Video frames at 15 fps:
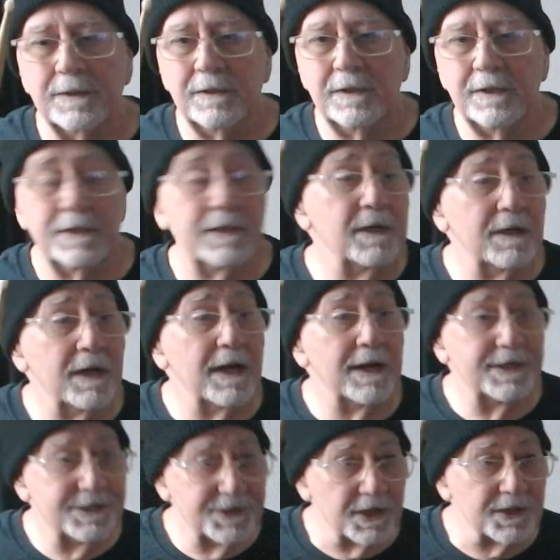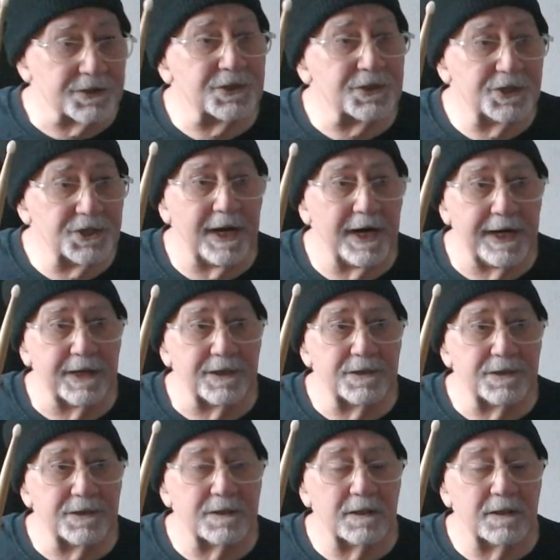it does
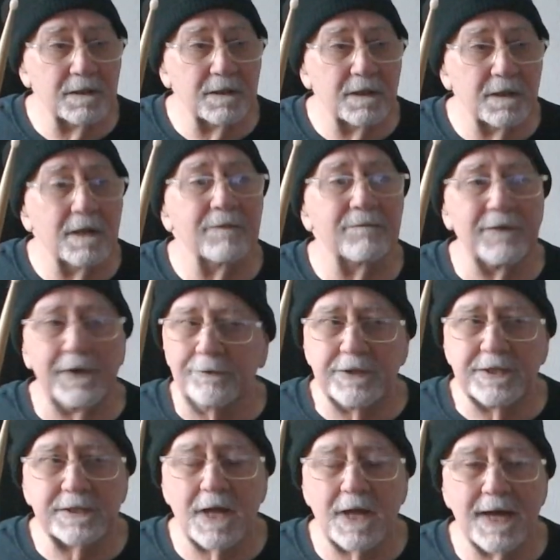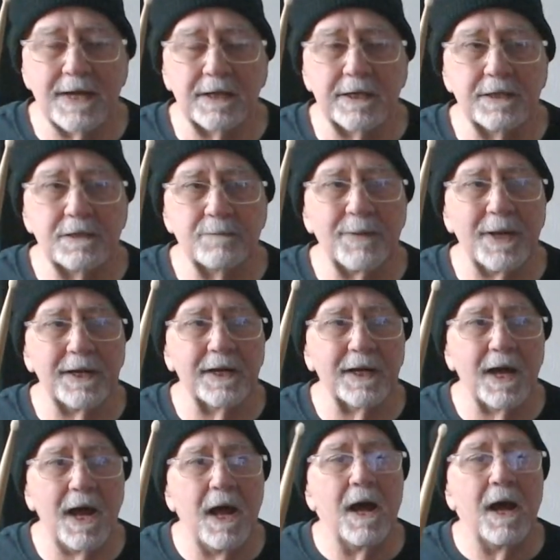change very slightly
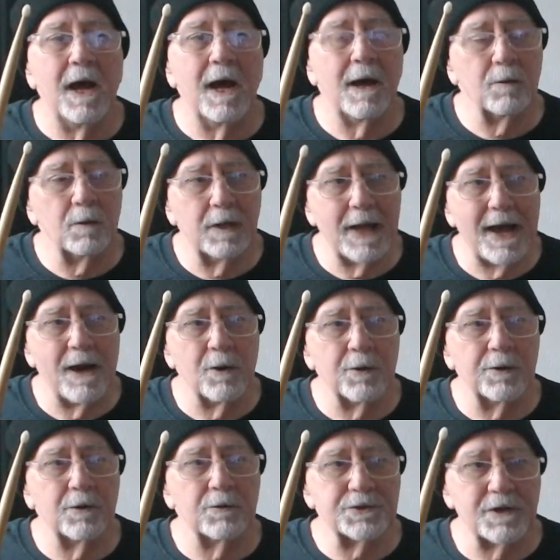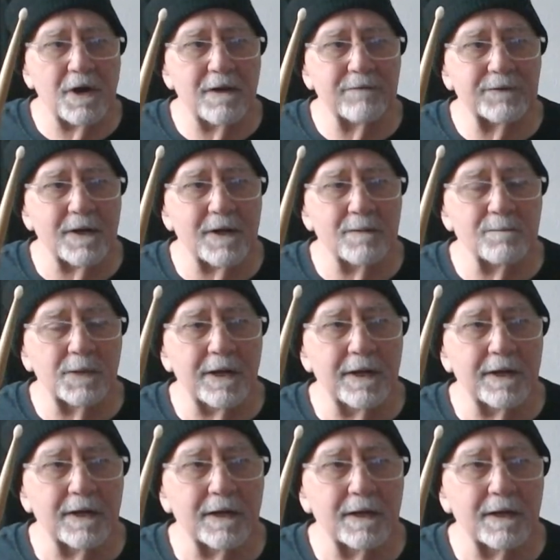depending on how loud or soft I'm playing.